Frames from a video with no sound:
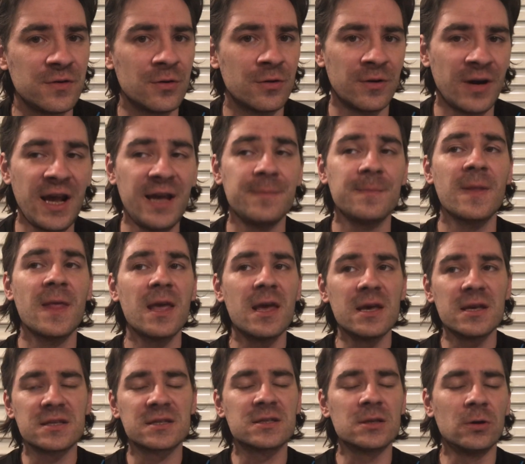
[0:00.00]
view all right
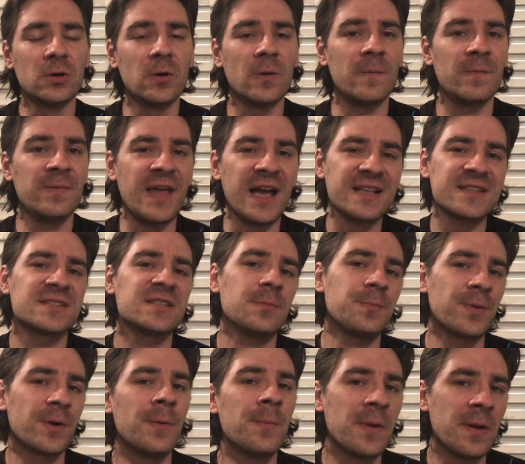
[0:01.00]
so that's the
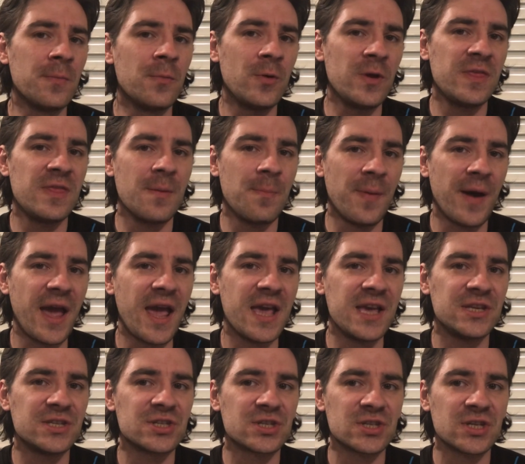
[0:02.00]
problem with the
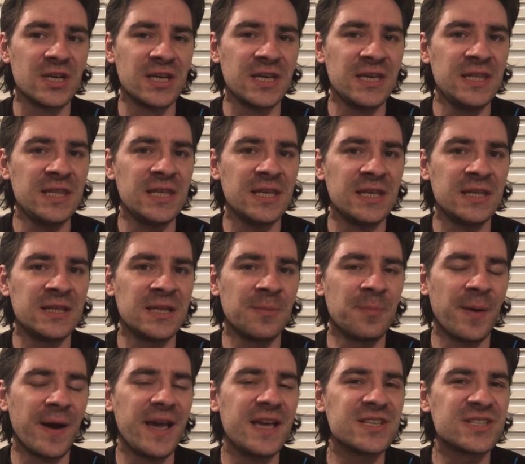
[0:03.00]
page the
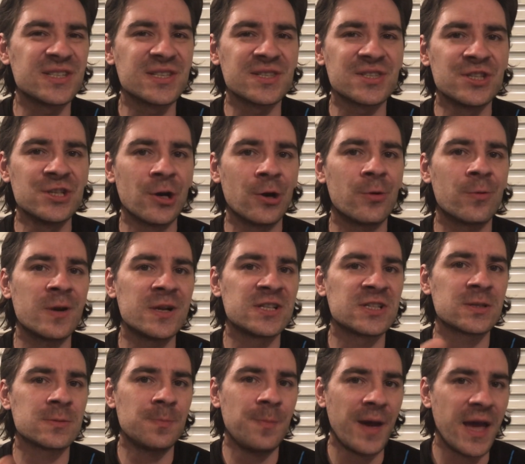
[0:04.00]
page does not
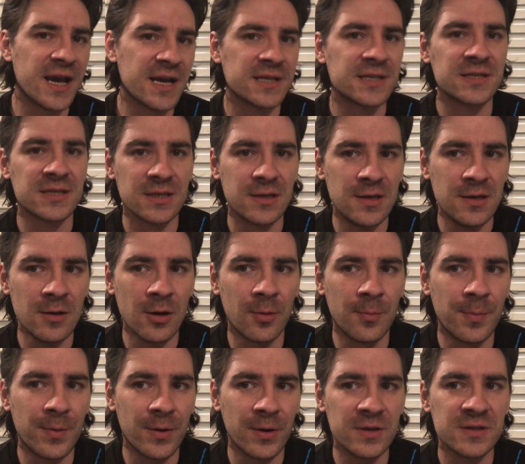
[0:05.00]
respect
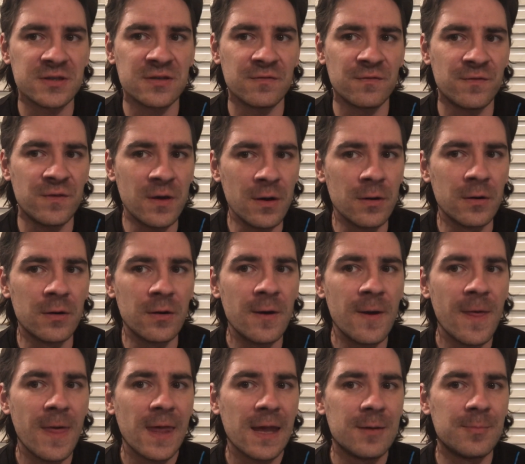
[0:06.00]
your point of view
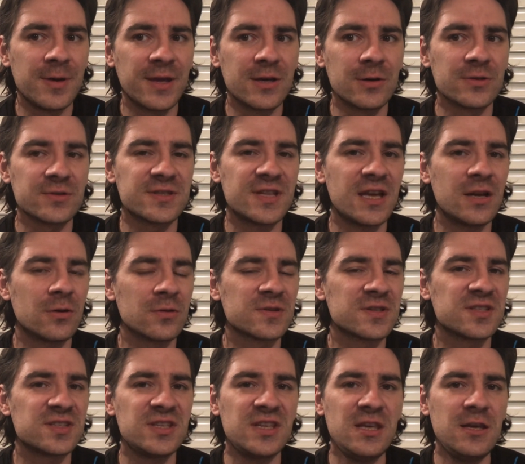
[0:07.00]
because they don't
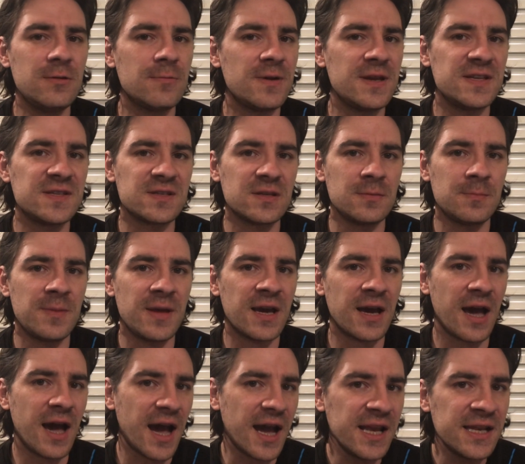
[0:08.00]
see reason
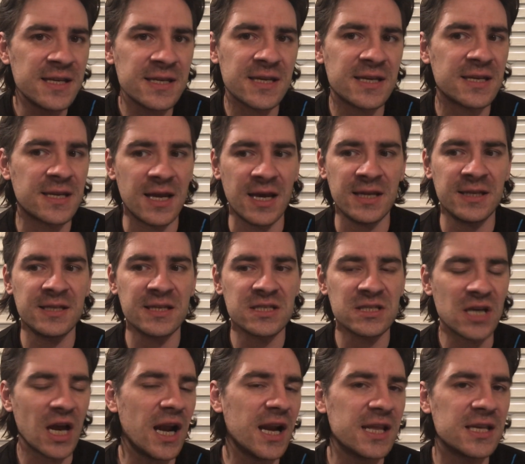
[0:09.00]
behind it and the
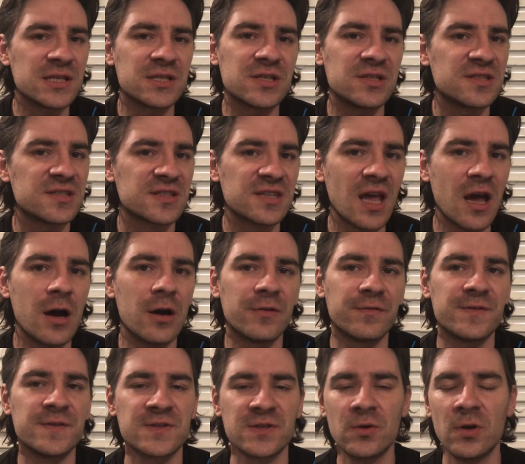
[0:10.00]
challenge
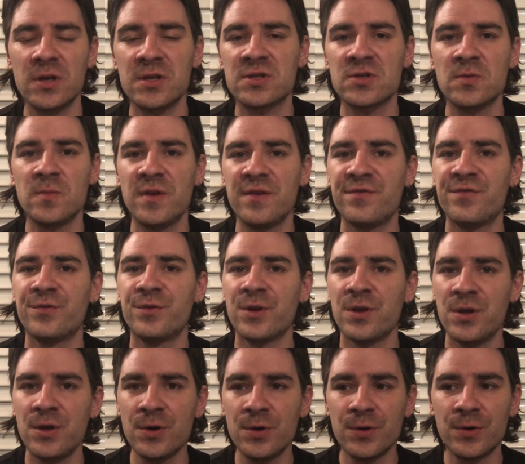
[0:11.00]
itself is going to be for
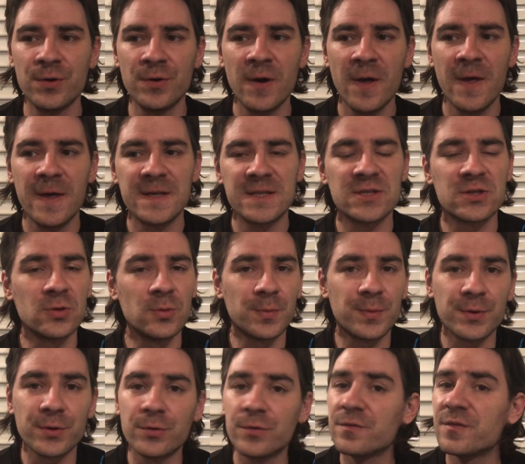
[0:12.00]
you to
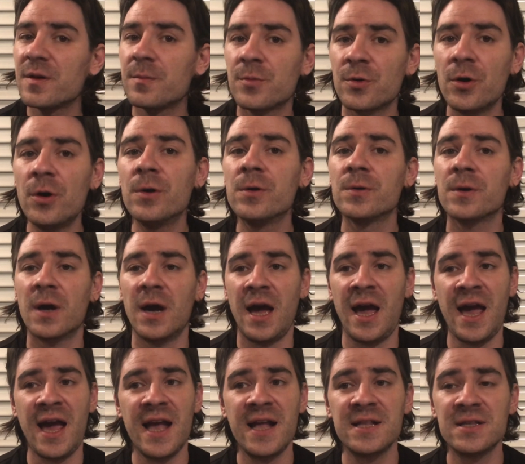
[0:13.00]
prove them wrong
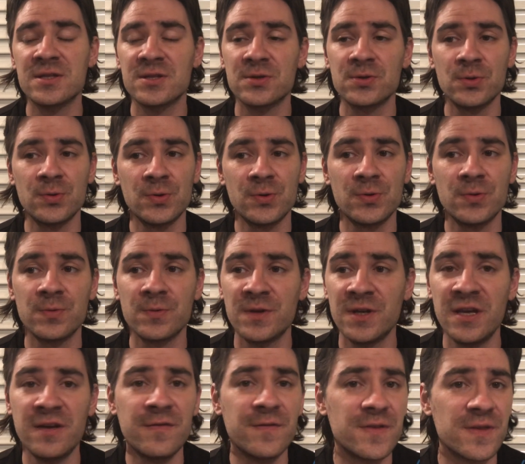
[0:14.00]
and to
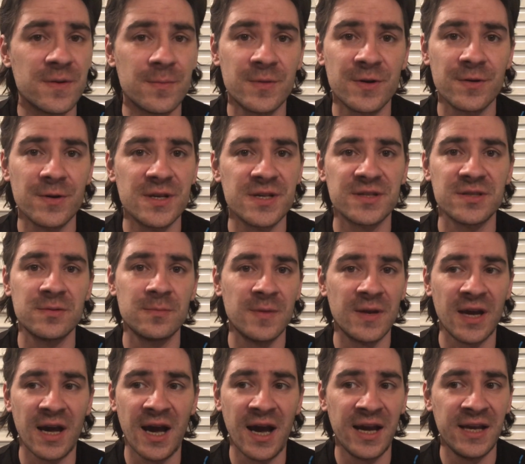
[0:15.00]
give them a reason
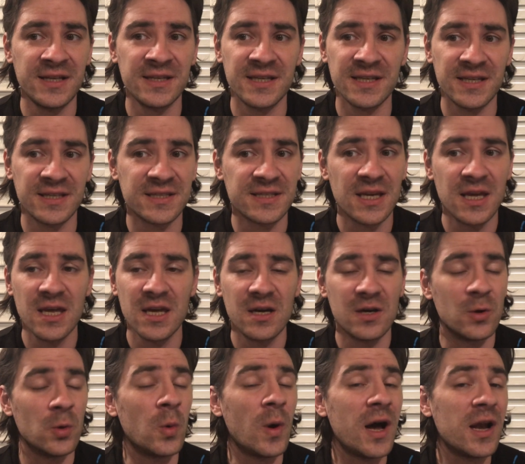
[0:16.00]
behind it
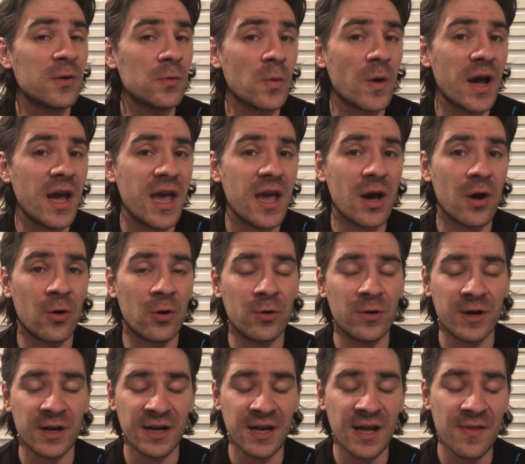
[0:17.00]
one way
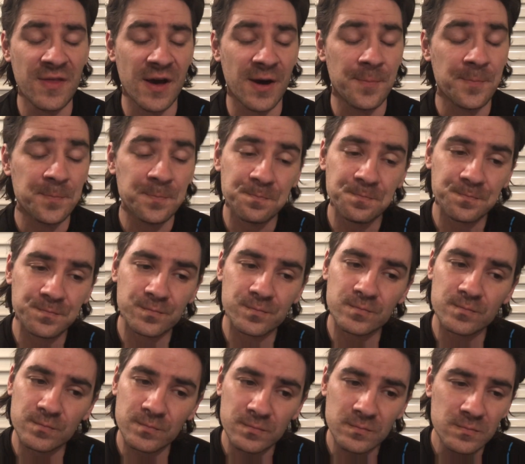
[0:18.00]
or another
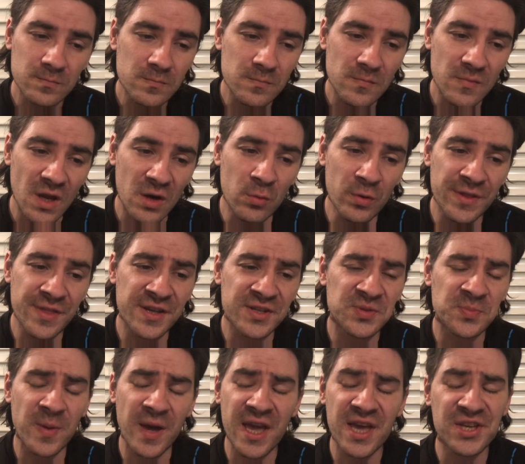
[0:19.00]
with
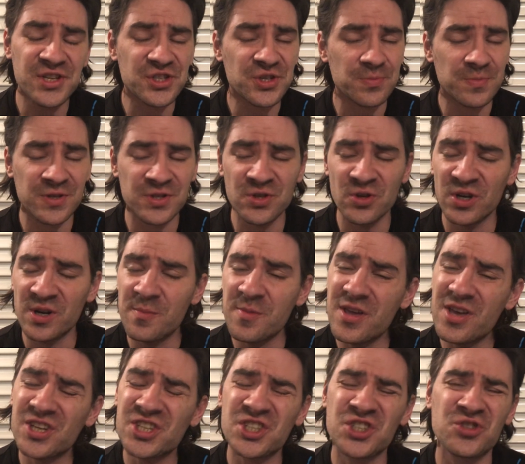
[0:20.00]
this page is going to
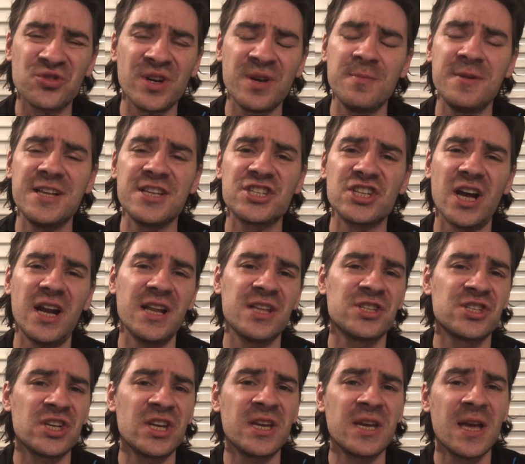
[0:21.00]
be extremely
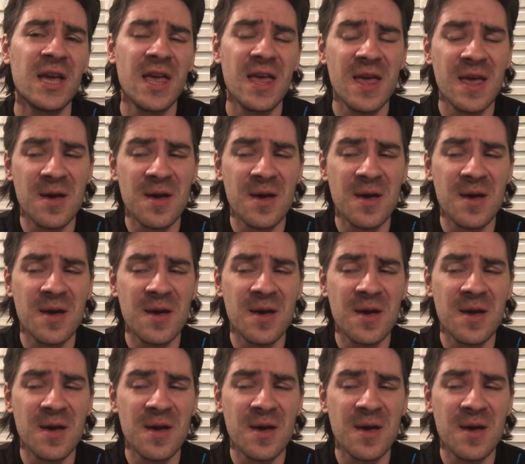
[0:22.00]
challenging